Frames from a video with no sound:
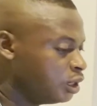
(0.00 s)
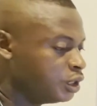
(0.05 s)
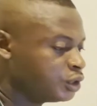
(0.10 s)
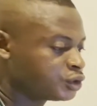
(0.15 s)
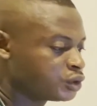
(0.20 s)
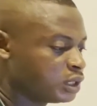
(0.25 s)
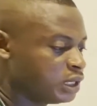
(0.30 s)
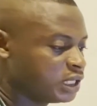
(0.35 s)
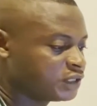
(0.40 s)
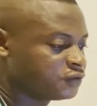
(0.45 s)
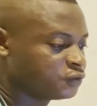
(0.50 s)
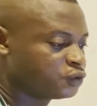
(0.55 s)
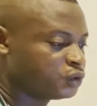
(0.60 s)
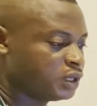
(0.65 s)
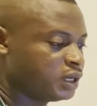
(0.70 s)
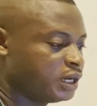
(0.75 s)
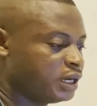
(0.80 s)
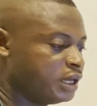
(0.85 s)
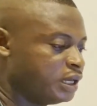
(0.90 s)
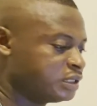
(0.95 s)
So it lasts for
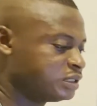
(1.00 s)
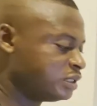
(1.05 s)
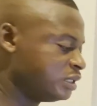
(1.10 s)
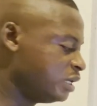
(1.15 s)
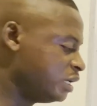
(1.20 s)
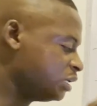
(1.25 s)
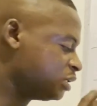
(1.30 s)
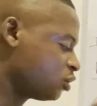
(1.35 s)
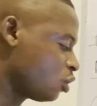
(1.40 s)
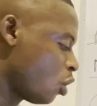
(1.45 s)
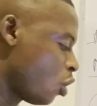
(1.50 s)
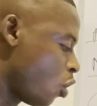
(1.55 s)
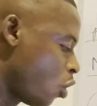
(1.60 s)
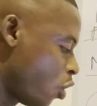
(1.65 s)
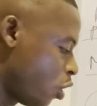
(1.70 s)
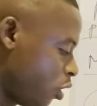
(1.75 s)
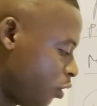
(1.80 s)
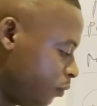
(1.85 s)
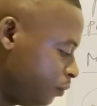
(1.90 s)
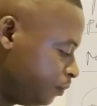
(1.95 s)
280 days
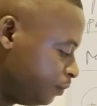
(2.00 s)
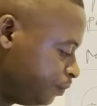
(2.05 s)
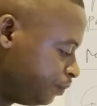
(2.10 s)
or